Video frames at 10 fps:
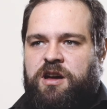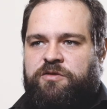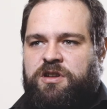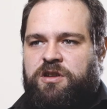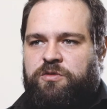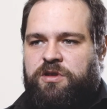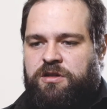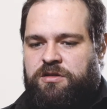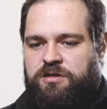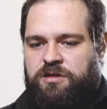Africa,
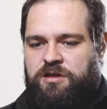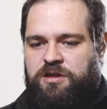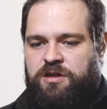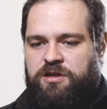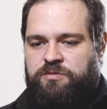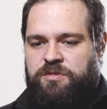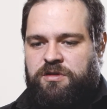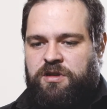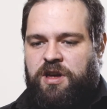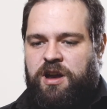the
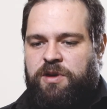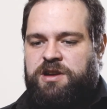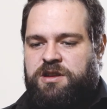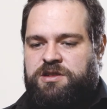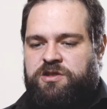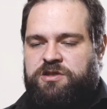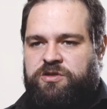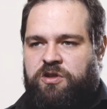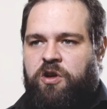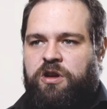animation industry is
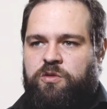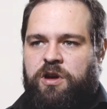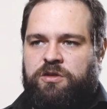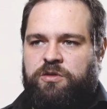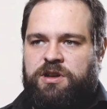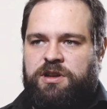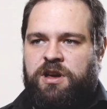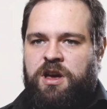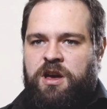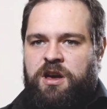growing quite quickly.
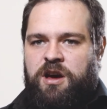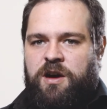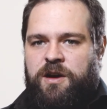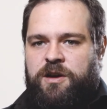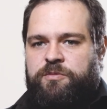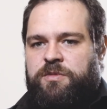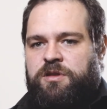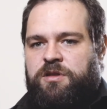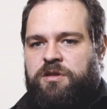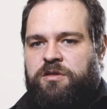
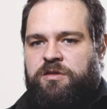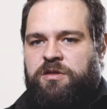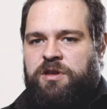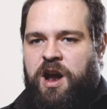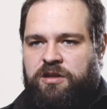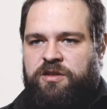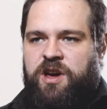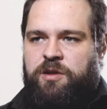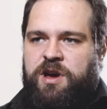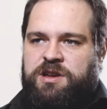Narrative
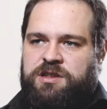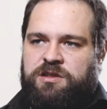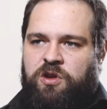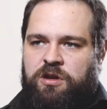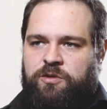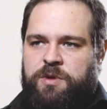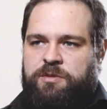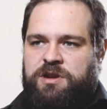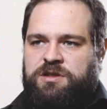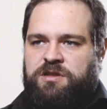animation, long-form
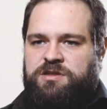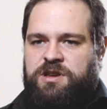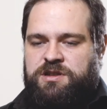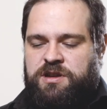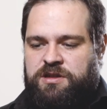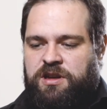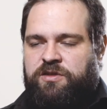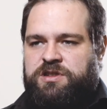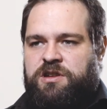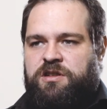animation, such as
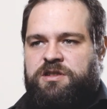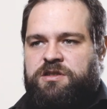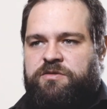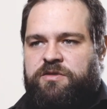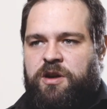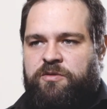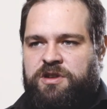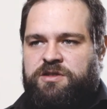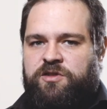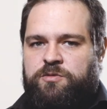TV series and
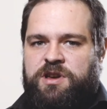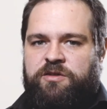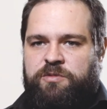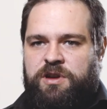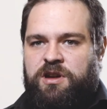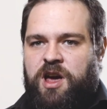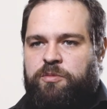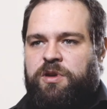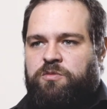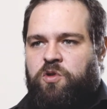feature films, have been
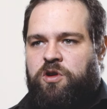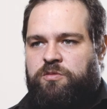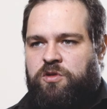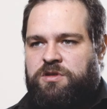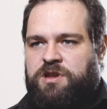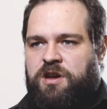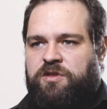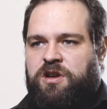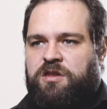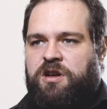happening more and more in South
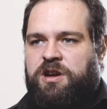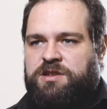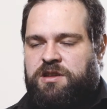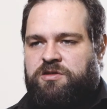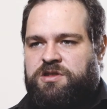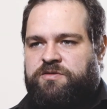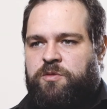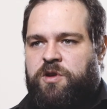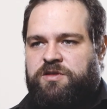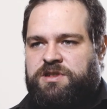Africa. There is interest
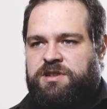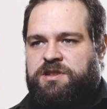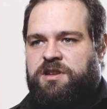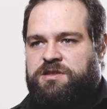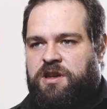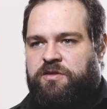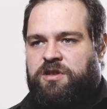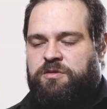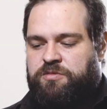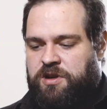from overseas in South
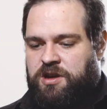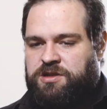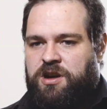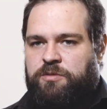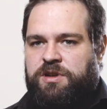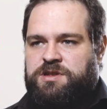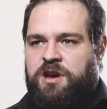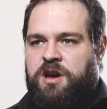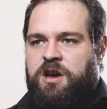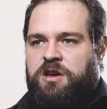African production companies.
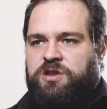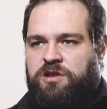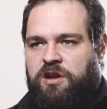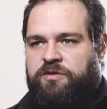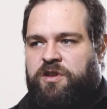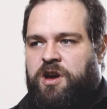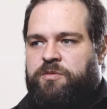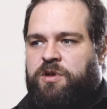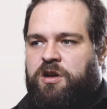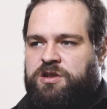So a lot of
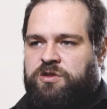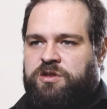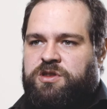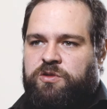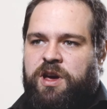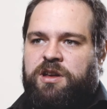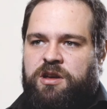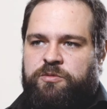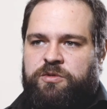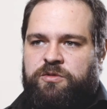our students do end
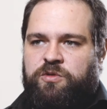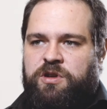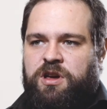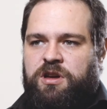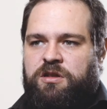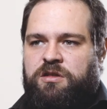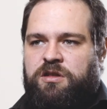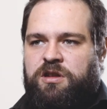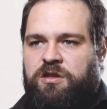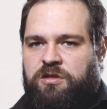up working
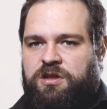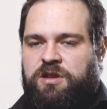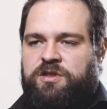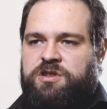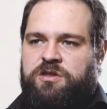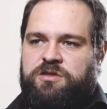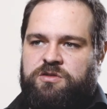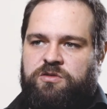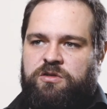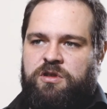either on TV shows
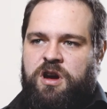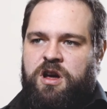or